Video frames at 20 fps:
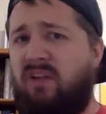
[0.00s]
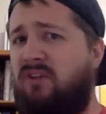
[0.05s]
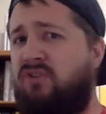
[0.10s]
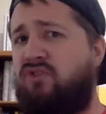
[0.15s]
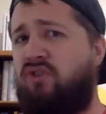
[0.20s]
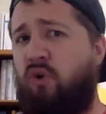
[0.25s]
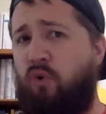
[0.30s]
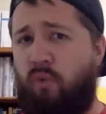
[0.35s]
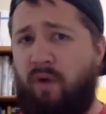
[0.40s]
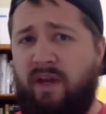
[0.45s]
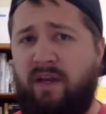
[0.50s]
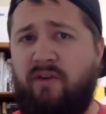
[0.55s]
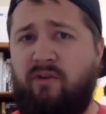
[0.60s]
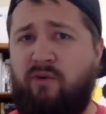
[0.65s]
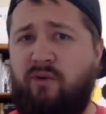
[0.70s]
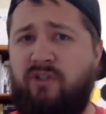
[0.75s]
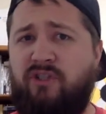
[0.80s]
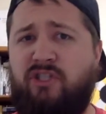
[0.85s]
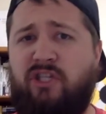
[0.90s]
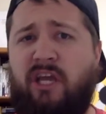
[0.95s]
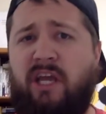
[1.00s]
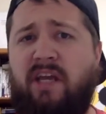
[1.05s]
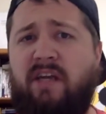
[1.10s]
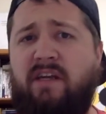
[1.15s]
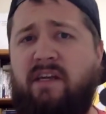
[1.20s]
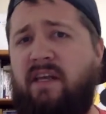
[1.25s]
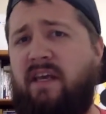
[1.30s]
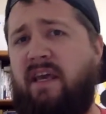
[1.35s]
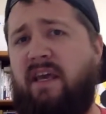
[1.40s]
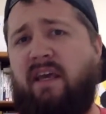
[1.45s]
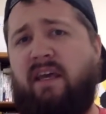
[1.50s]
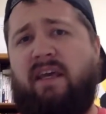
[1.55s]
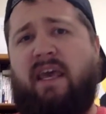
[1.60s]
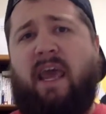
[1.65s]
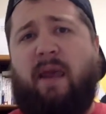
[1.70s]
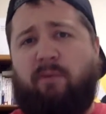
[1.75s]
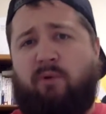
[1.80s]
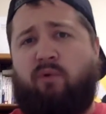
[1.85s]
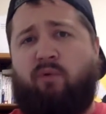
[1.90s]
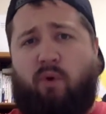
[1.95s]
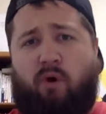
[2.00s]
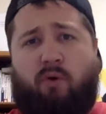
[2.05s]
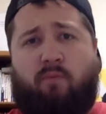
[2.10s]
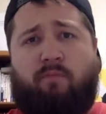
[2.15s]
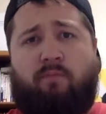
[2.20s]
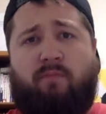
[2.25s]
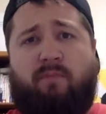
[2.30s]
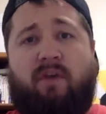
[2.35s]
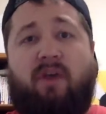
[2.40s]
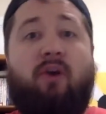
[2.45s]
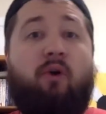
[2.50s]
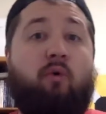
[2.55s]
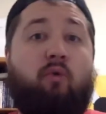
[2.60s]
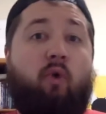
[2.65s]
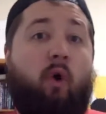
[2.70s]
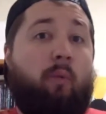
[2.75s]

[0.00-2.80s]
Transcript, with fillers: So when Christianity came to Rome,